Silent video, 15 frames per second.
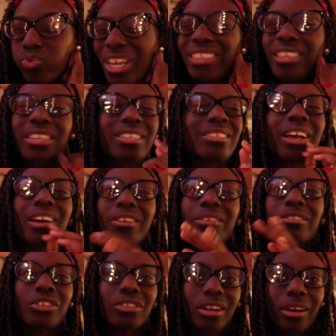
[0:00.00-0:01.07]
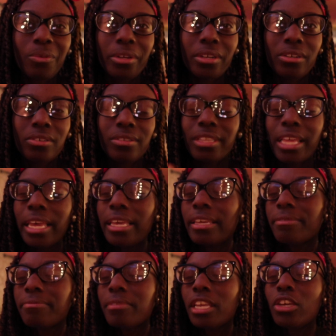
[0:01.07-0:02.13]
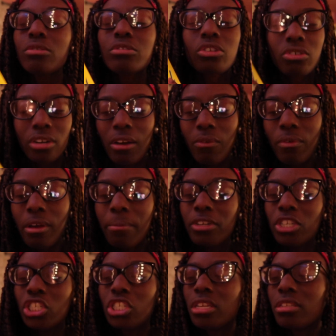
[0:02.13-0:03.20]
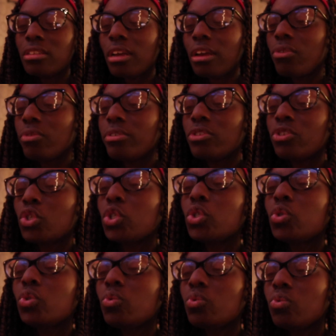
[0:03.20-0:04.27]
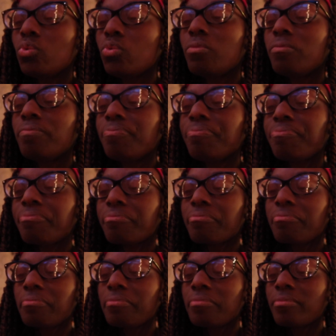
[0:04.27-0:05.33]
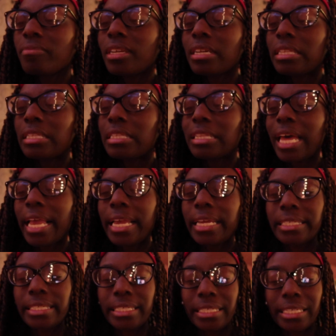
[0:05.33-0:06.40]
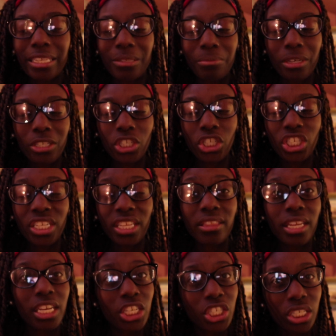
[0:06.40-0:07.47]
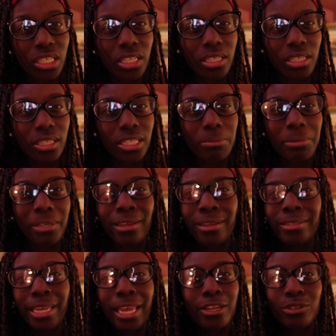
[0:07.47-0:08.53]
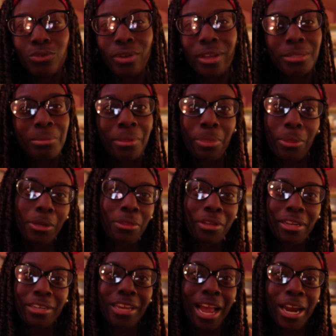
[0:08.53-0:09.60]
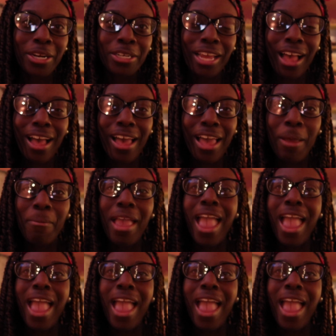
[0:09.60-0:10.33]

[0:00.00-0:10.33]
this is not going to turn out well. Like, it'll turn out well, but she's not going to like Dean as much as she thinks she does, because Andrew has been there the entire time,